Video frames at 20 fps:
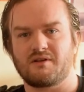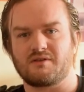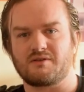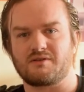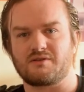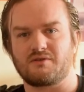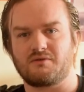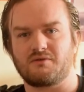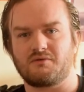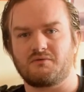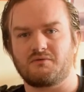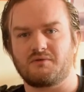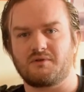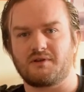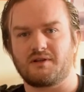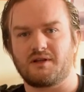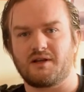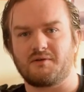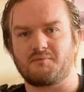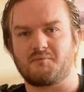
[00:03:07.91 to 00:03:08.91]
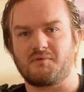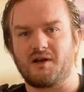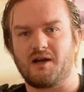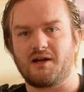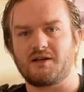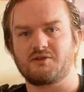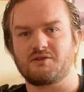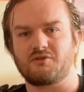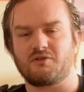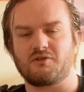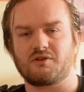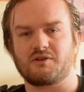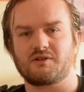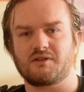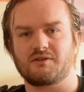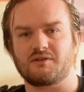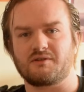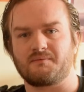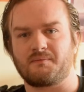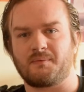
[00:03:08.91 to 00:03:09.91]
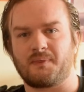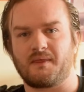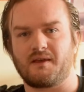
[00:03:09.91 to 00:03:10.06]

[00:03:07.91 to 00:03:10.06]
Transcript: So the FBI start looking into